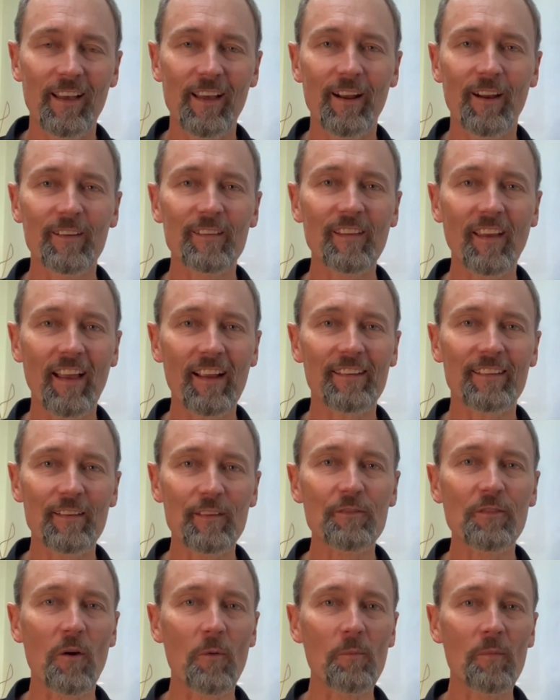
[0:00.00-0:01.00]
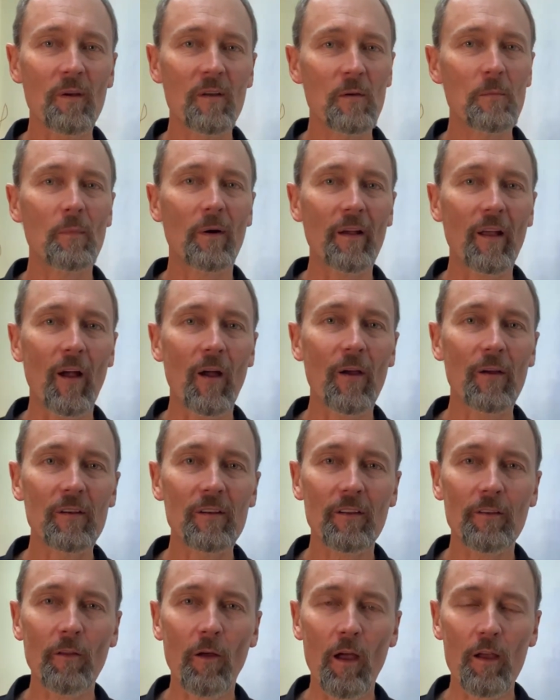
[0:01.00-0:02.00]
and I take this from my
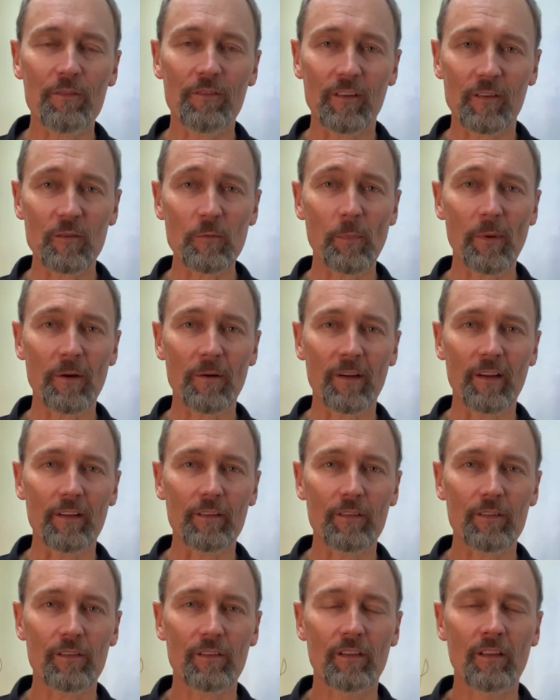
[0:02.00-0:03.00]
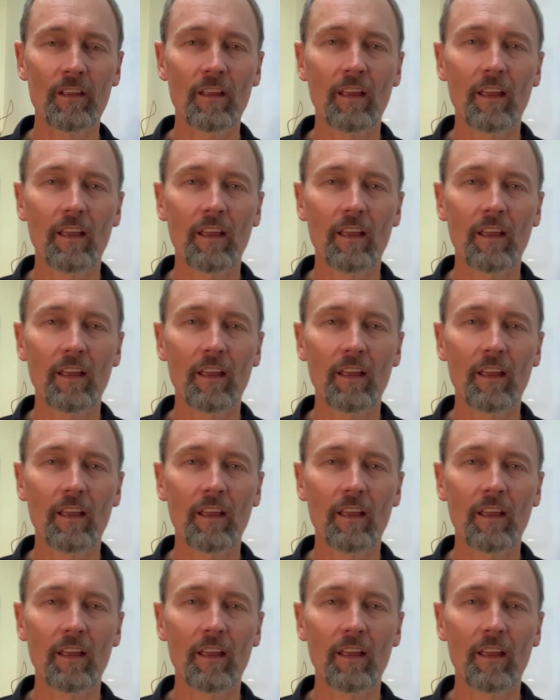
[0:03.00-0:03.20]
own life experience,